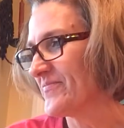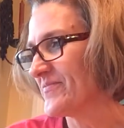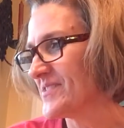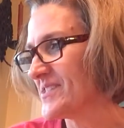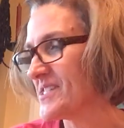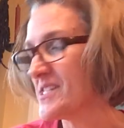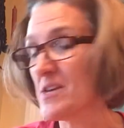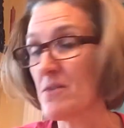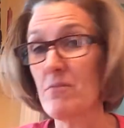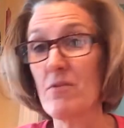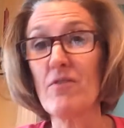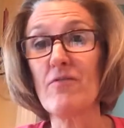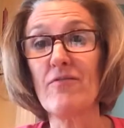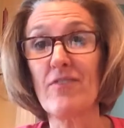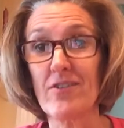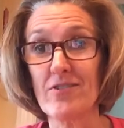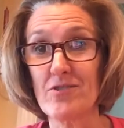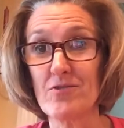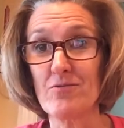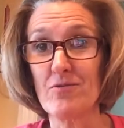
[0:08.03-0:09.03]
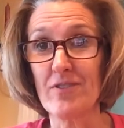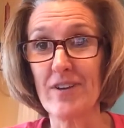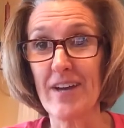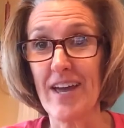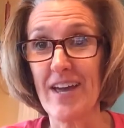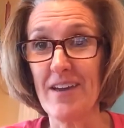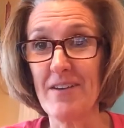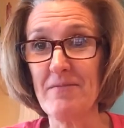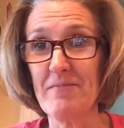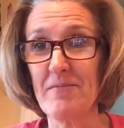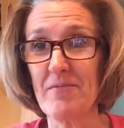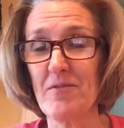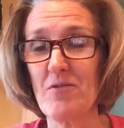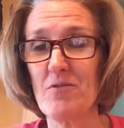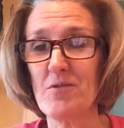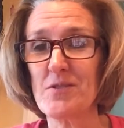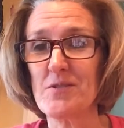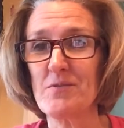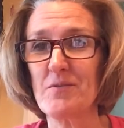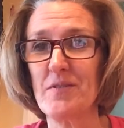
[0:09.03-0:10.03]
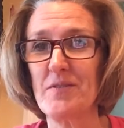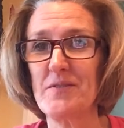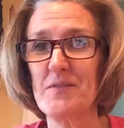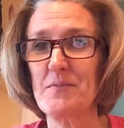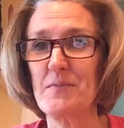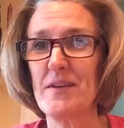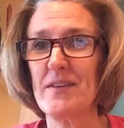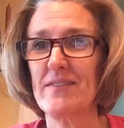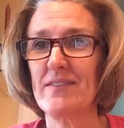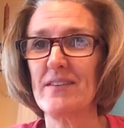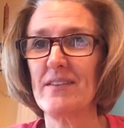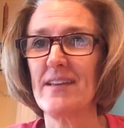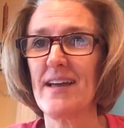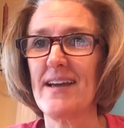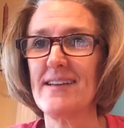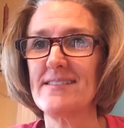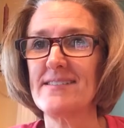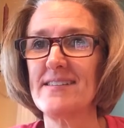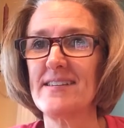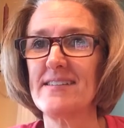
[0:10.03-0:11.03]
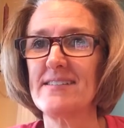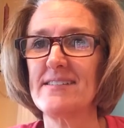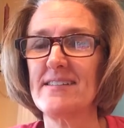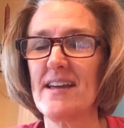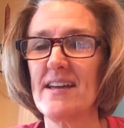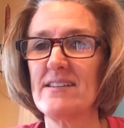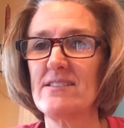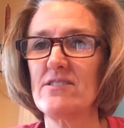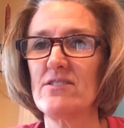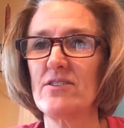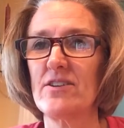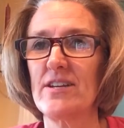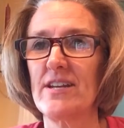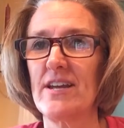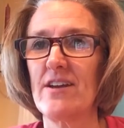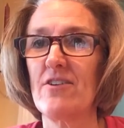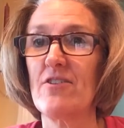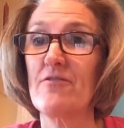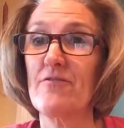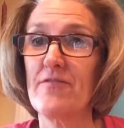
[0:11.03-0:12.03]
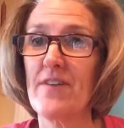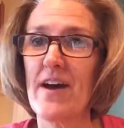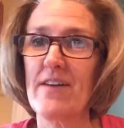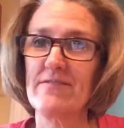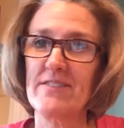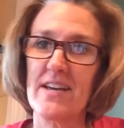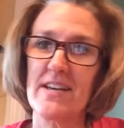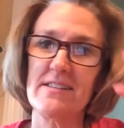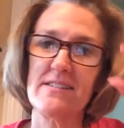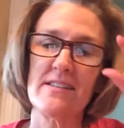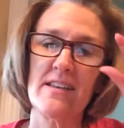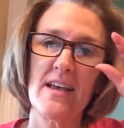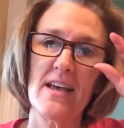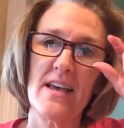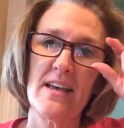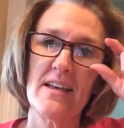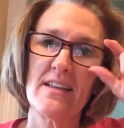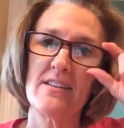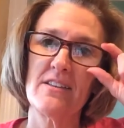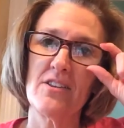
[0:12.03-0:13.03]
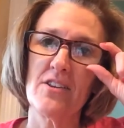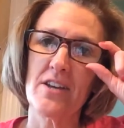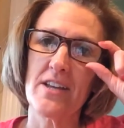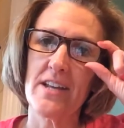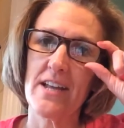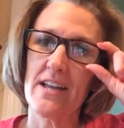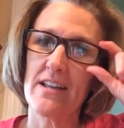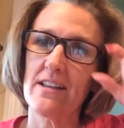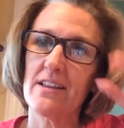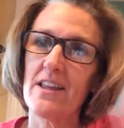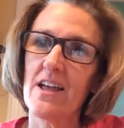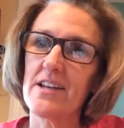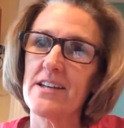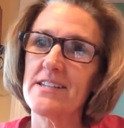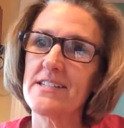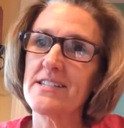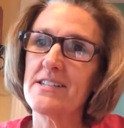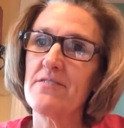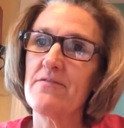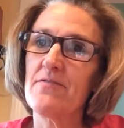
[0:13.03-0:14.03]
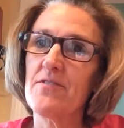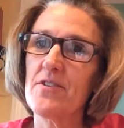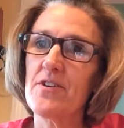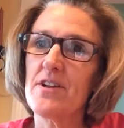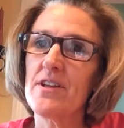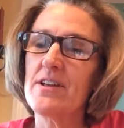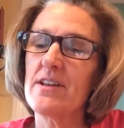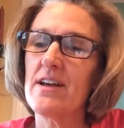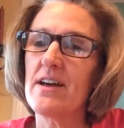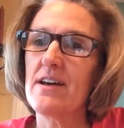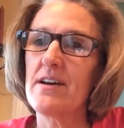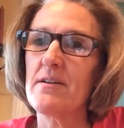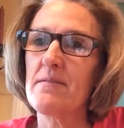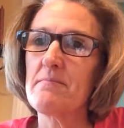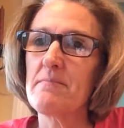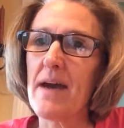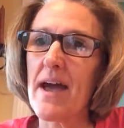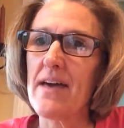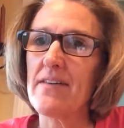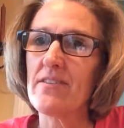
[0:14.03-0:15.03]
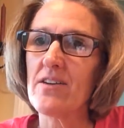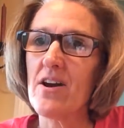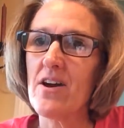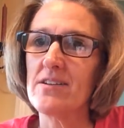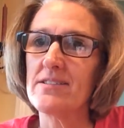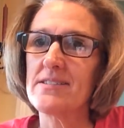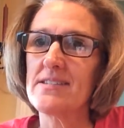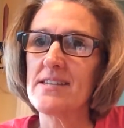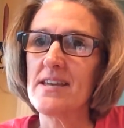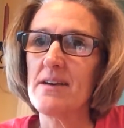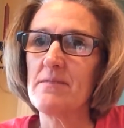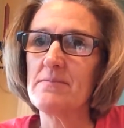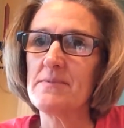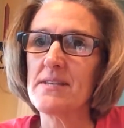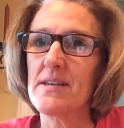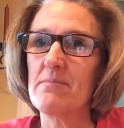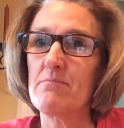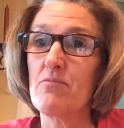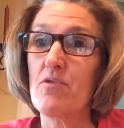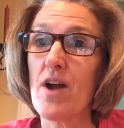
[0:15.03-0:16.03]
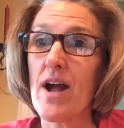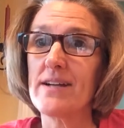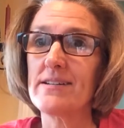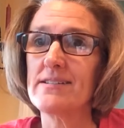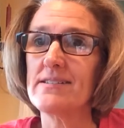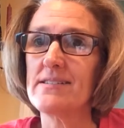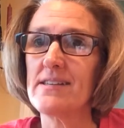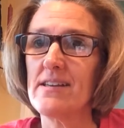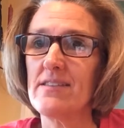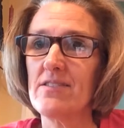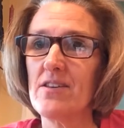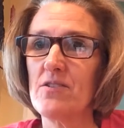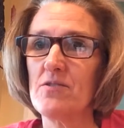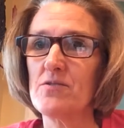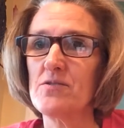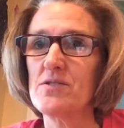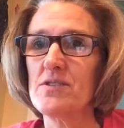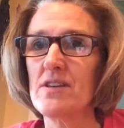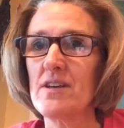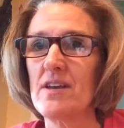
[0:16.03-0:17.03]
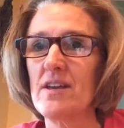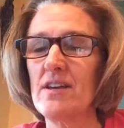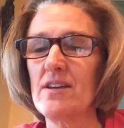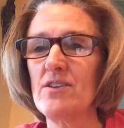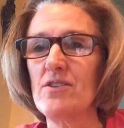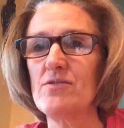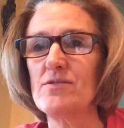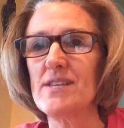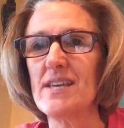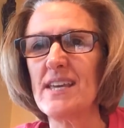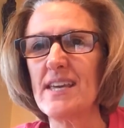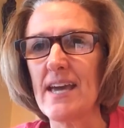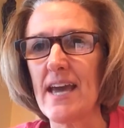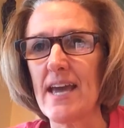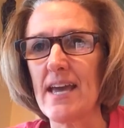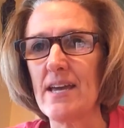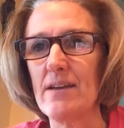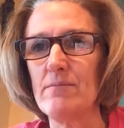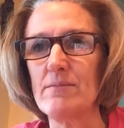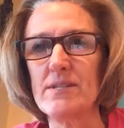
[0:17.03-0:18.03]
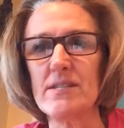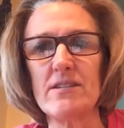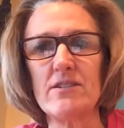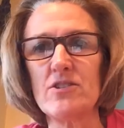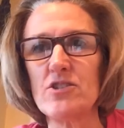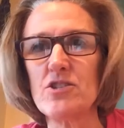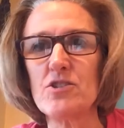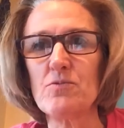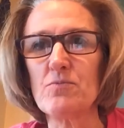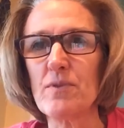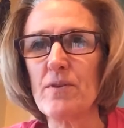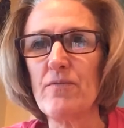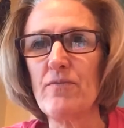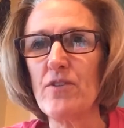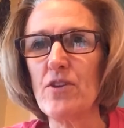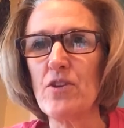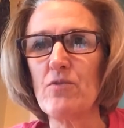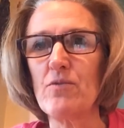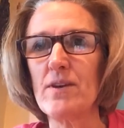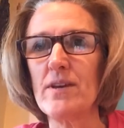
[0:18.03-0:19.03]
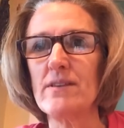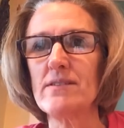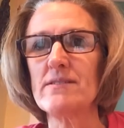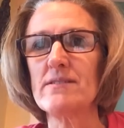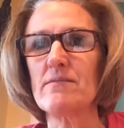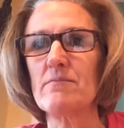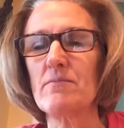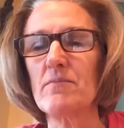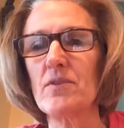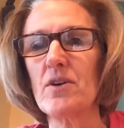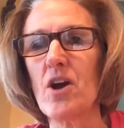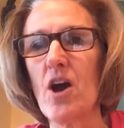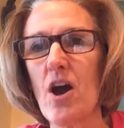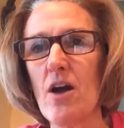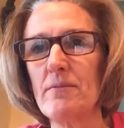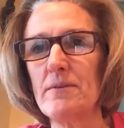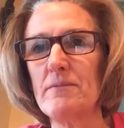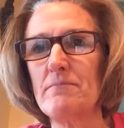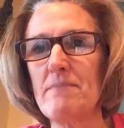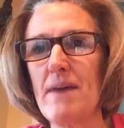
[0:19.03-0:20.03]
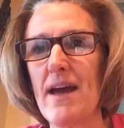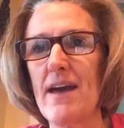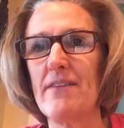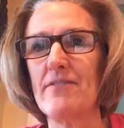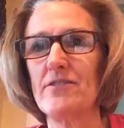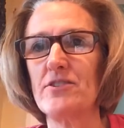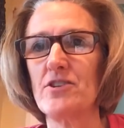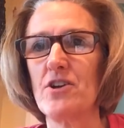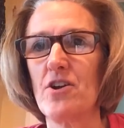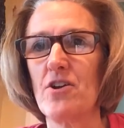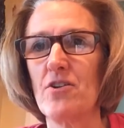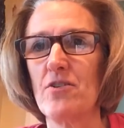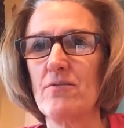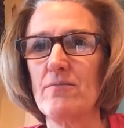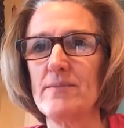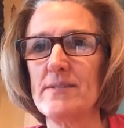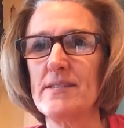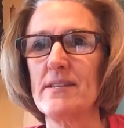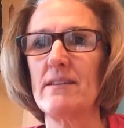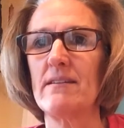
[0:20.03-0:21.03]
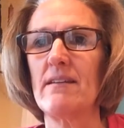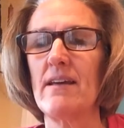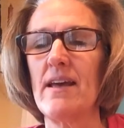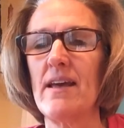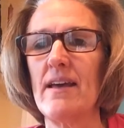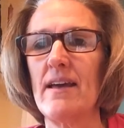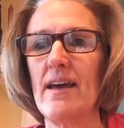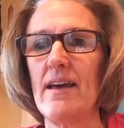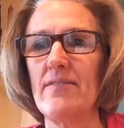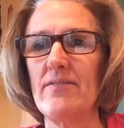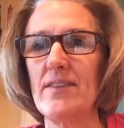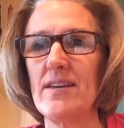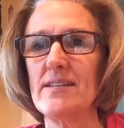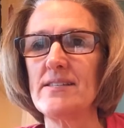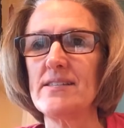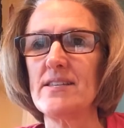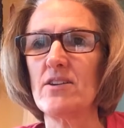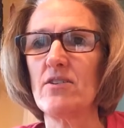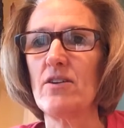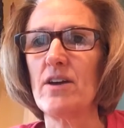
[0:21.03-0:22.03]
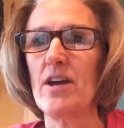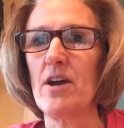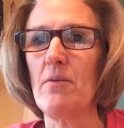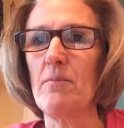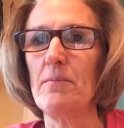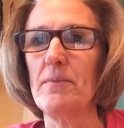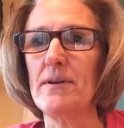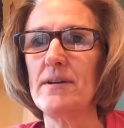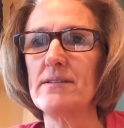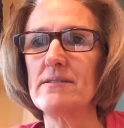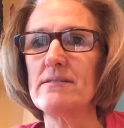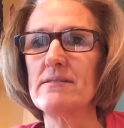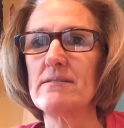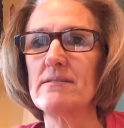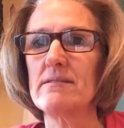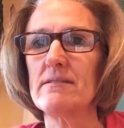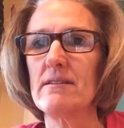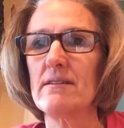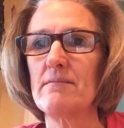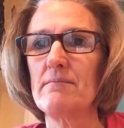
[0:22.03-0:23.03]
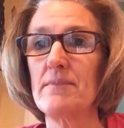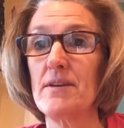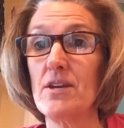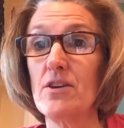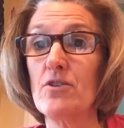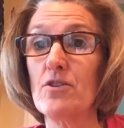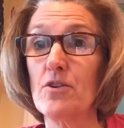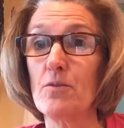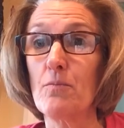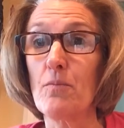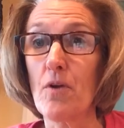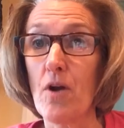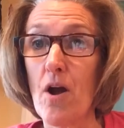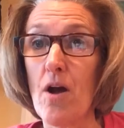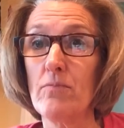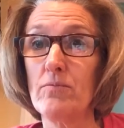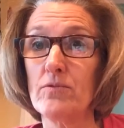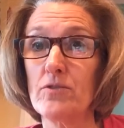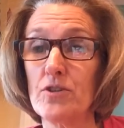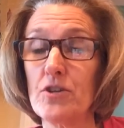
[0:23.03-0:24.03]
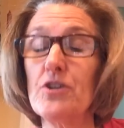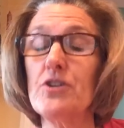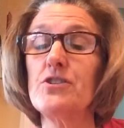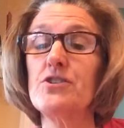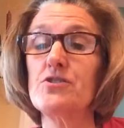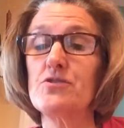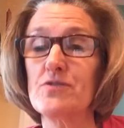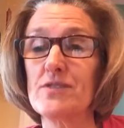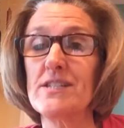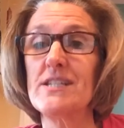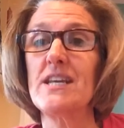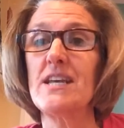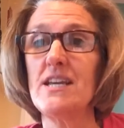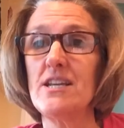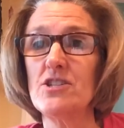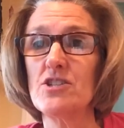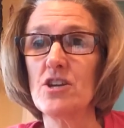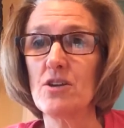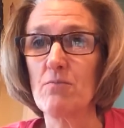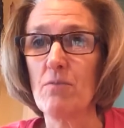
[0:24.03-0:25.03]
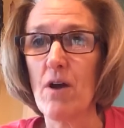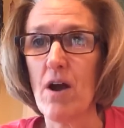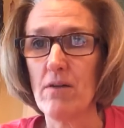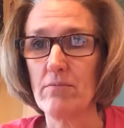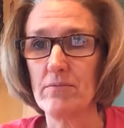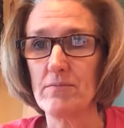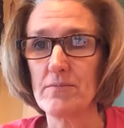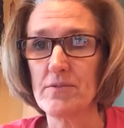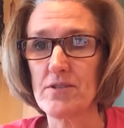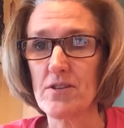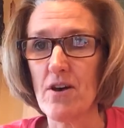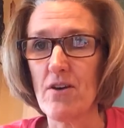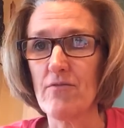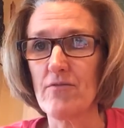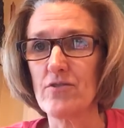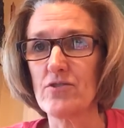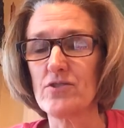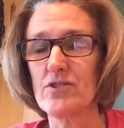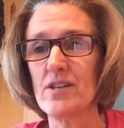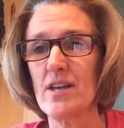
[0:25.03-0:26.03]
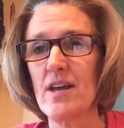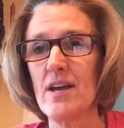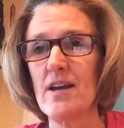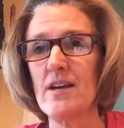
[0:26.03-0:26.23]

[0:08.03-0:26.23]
summer virtual camp. Of course, we've spent the last 6 days looking at, or 5 days, looking at a lot of different math concepts and practicing those using games and just reviewing some common math terms and things that'll help us be good strategic problem solvers.